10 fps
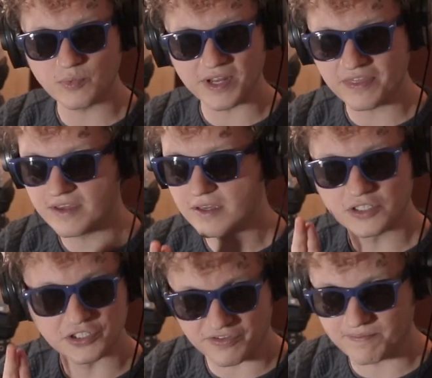with
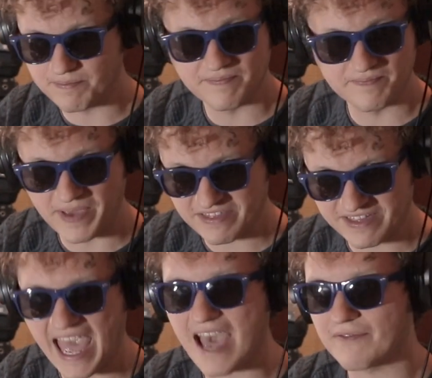just
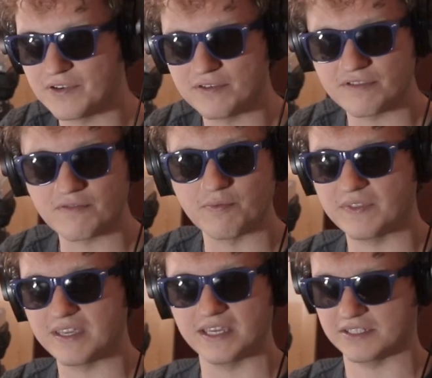basic half notes with
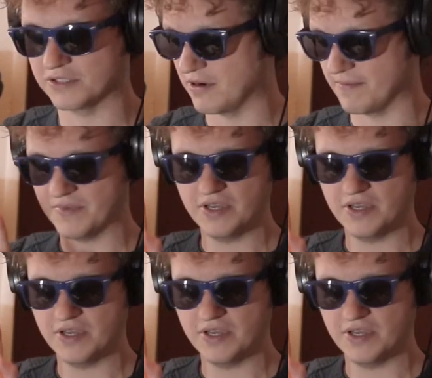the kick drum.